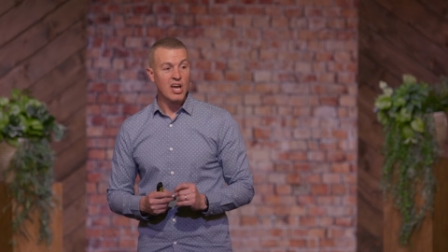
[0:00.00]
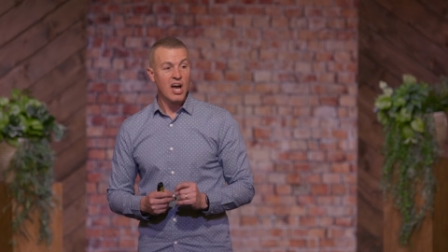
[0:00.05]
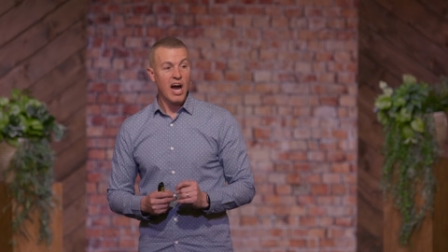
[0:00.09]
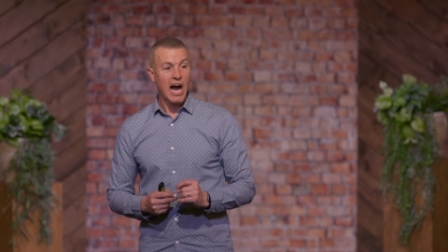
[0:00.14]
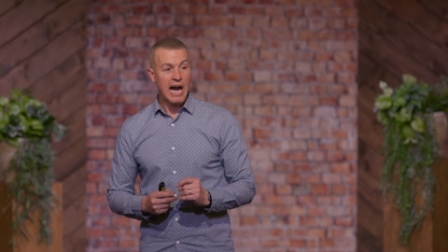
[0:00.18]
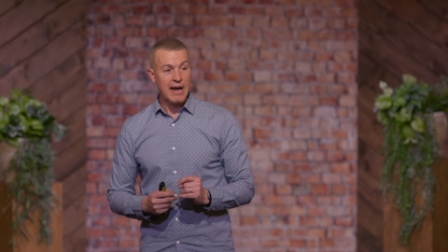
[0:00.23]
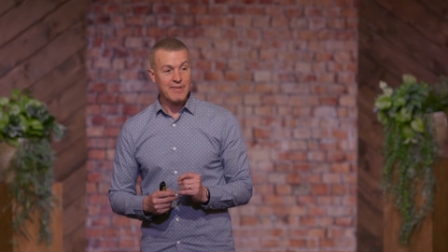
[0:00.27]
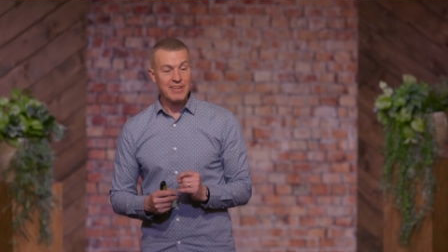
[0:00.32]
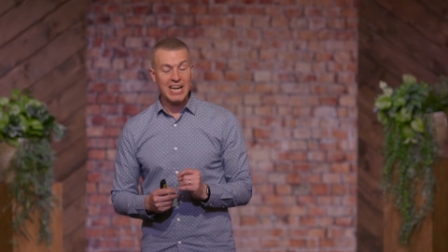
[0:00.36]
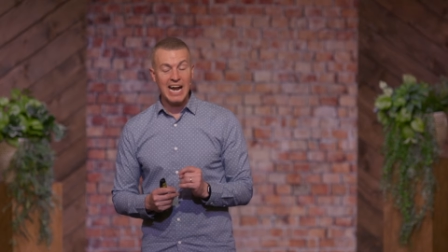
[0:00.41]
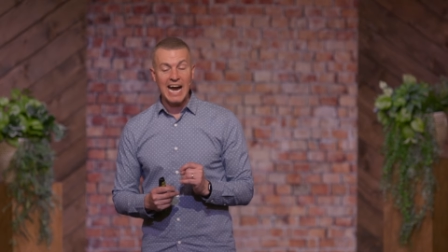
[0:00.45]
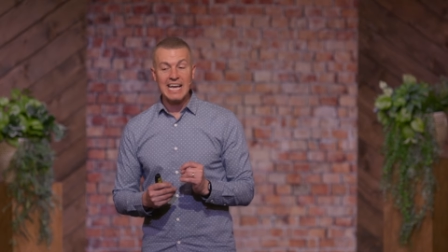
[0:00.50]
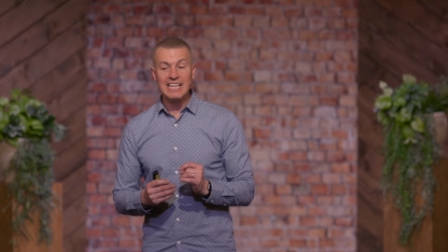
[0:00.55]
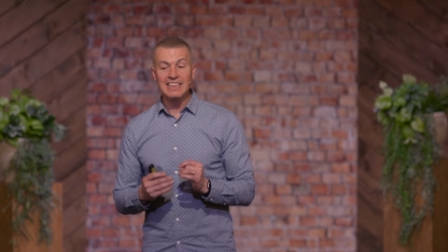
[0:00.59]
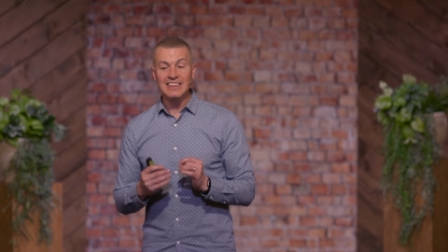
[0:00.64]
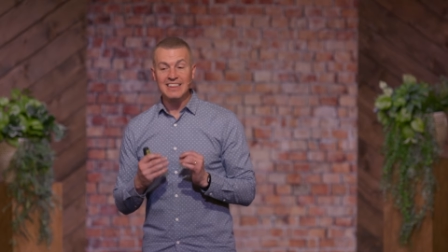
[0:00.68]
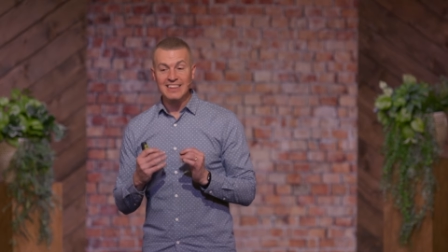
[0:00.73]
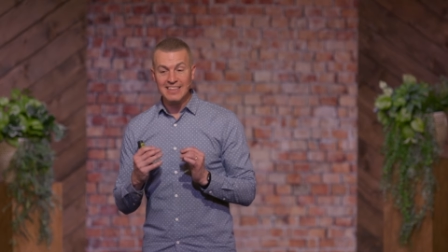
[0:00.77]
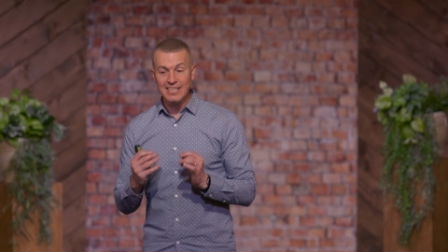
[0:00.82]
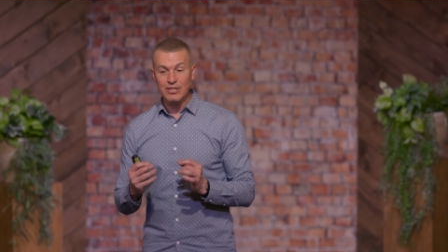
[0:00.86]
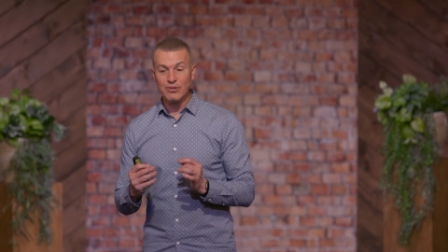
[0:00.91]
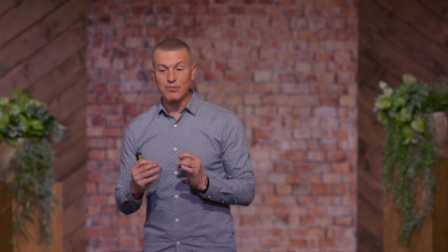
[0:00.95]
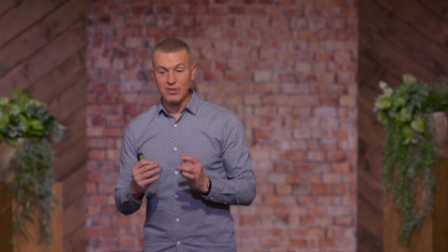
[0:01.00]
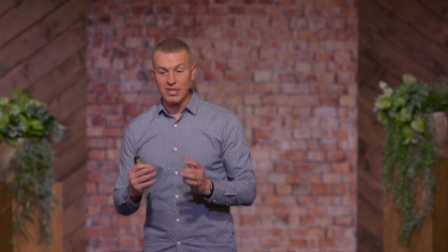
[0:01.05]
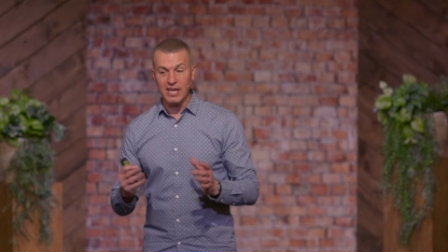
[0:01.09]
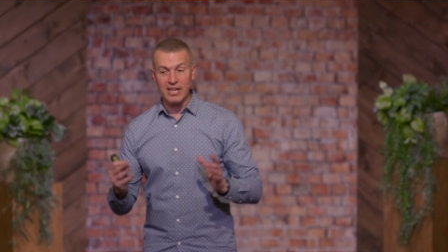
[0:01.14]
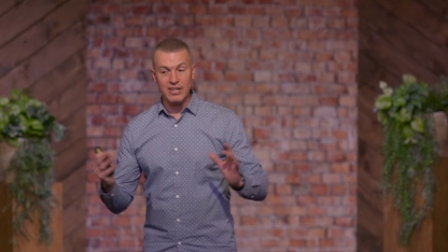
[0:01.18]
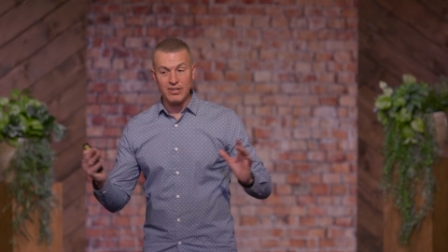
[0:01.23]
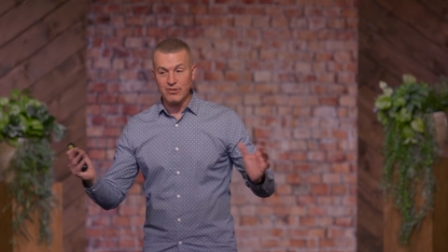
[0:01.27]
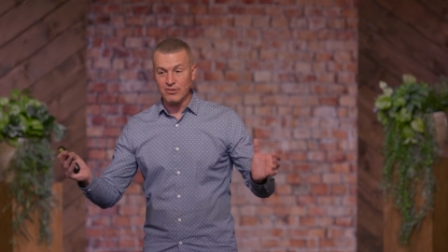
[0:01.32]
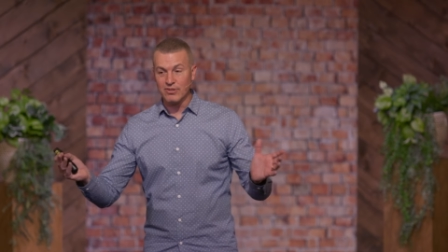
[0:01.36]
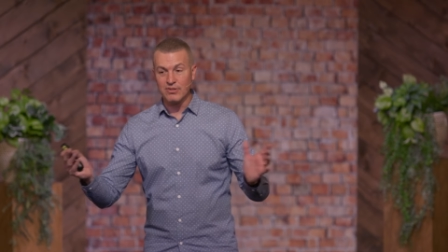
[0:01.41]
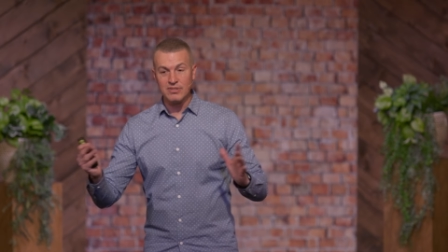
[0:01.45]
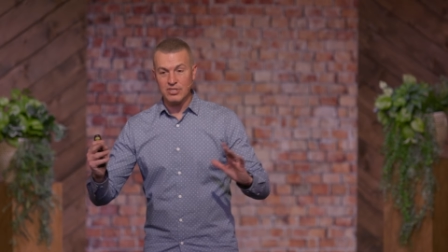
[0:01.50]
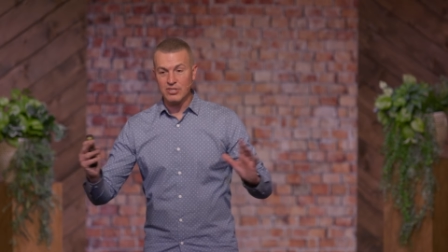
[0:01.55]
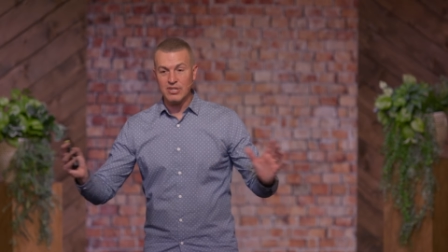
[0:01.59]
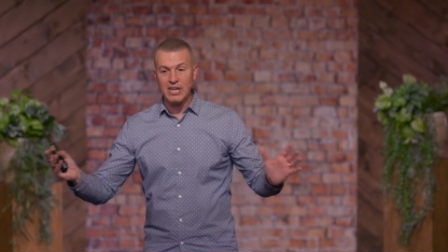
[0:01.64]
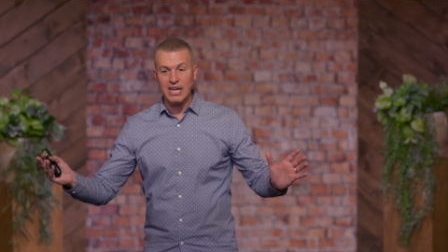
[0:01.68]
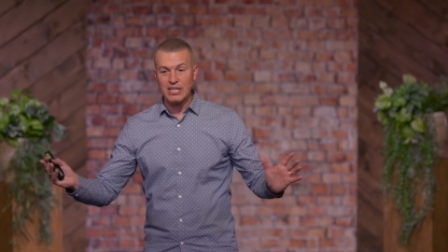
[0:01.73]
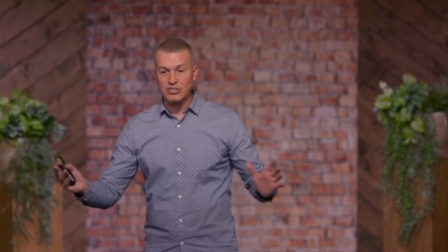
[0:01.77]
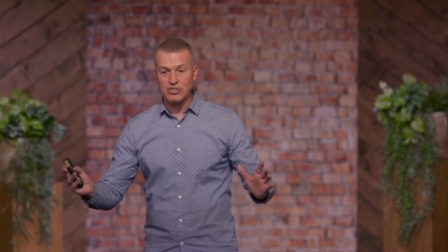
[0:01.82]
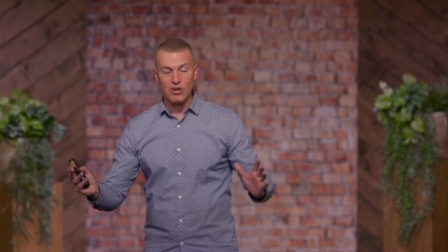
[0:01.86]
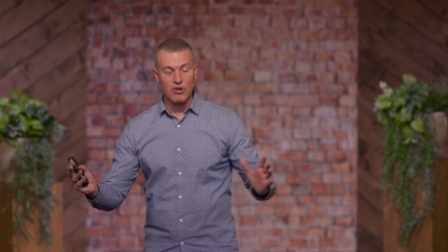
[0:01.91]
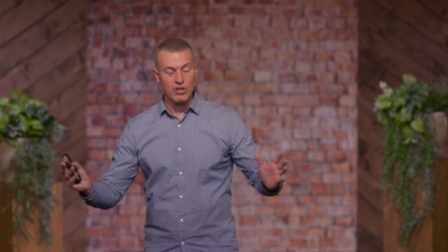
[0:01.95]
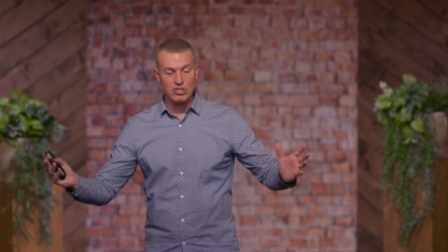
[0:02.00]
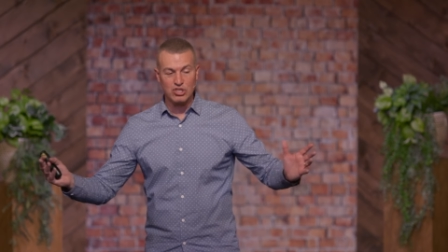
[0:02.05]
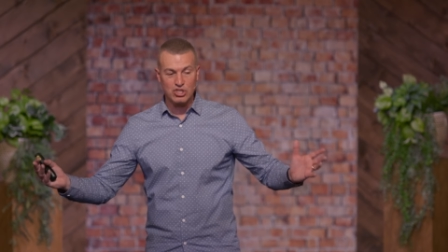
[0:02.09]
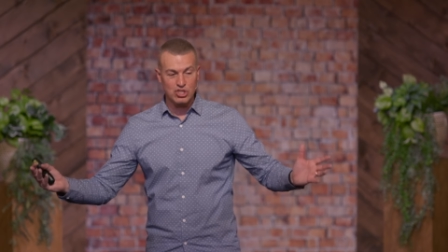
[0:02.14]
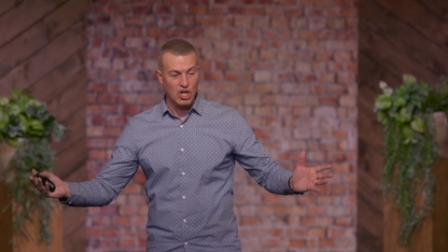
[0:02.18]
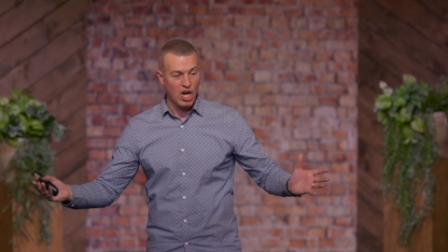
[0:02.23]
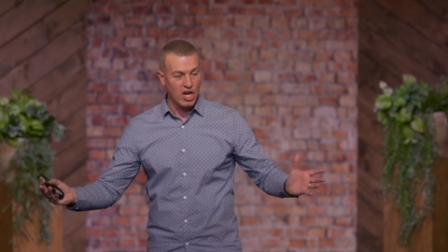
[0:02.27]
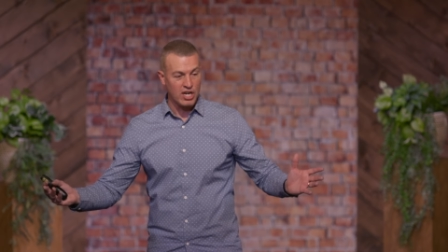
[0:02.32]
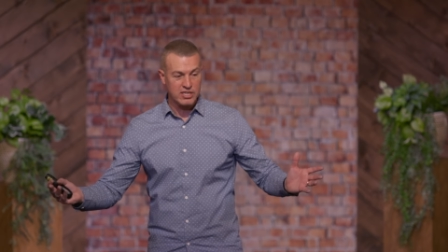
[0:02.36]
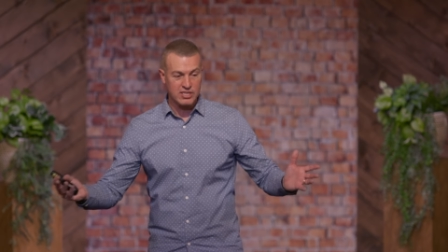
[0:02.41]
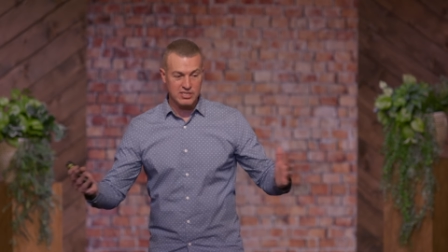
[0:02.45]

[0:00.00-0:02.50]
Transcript: I mean, I literally, I know you guys aren't as shocked